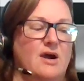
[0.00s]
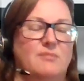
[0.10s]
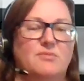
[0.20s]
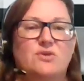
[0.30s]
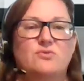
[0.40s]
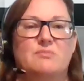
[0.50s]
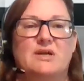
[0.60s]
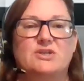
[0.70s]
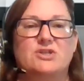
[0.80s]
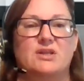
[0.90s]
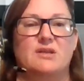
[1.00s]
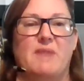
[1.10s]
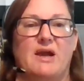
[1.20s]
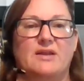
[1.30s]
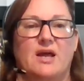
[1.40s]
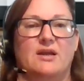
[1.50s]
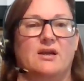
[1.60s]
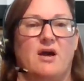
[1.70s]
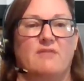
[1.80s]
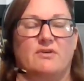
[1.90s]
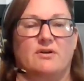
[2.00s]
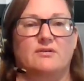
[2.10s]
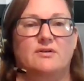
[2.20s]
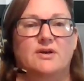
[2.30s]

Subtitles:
you had mentioned the magnetic cover.